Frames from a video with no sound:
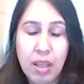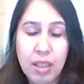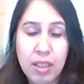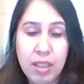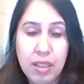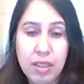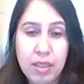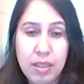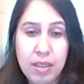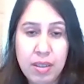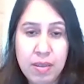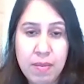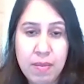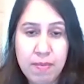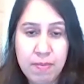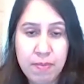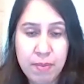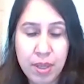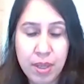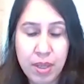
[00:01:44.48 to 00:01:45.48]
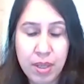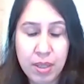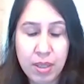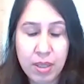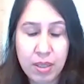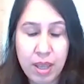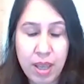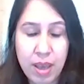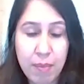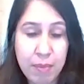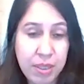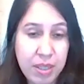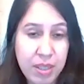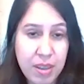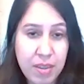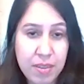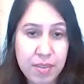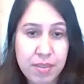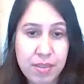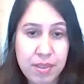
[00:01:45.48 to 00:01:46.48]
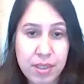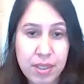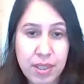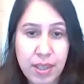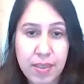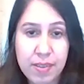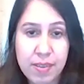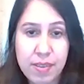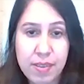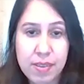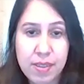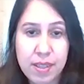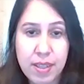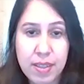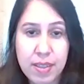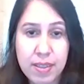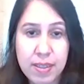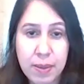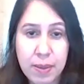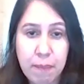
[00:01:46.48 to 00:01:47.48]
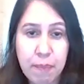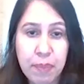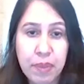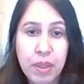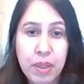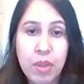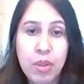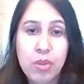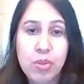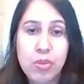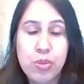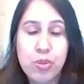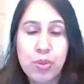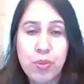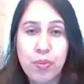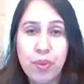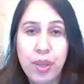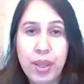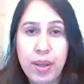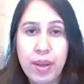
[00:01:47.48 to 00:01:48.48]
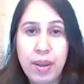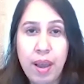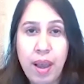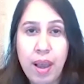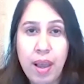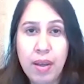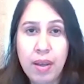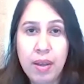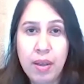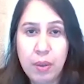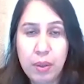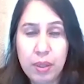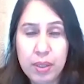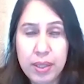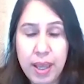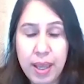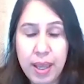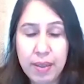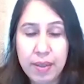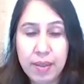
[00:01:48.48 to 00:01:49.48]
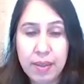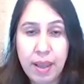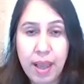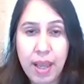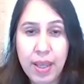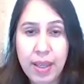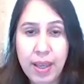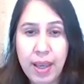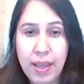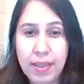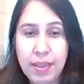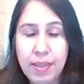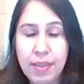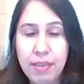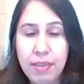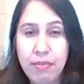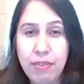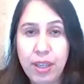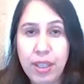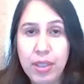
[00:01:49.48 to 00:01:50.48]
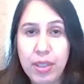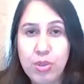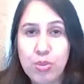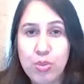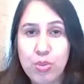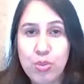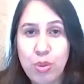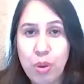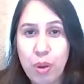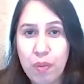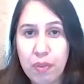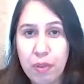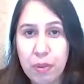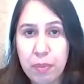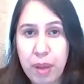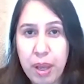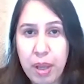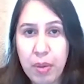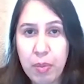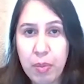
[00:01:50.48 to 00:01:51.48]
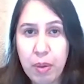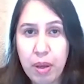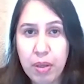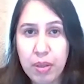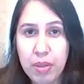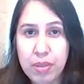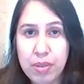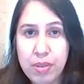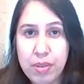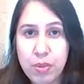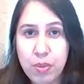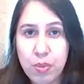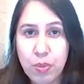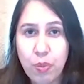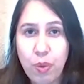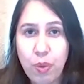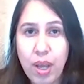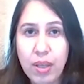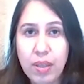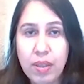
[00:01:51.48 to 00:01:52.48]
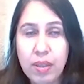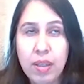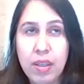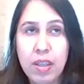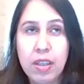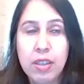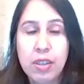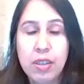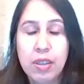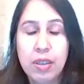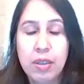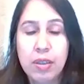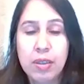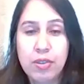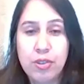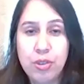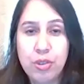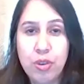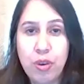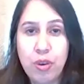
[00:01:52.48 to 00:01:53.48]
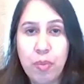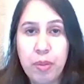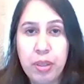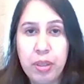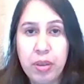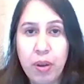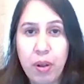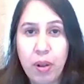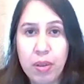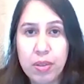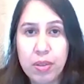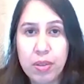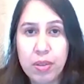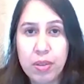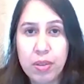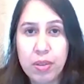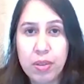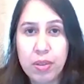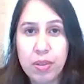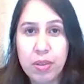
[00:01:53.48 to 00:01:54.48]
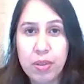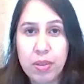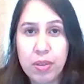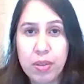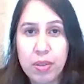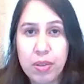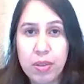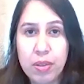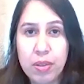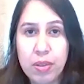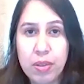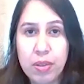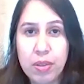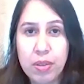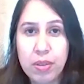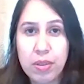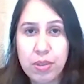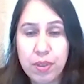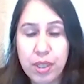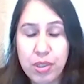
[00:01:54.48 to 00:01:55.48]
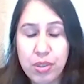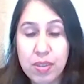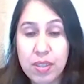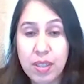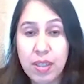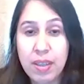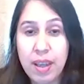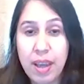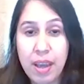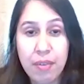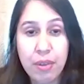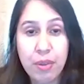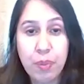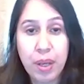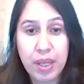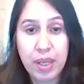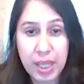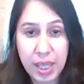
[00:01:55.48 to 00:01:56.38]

in MD Anderson Cancer Center. So when I looked at it, I identified two novel biomarkers. One, genomic alterations in ARID1A,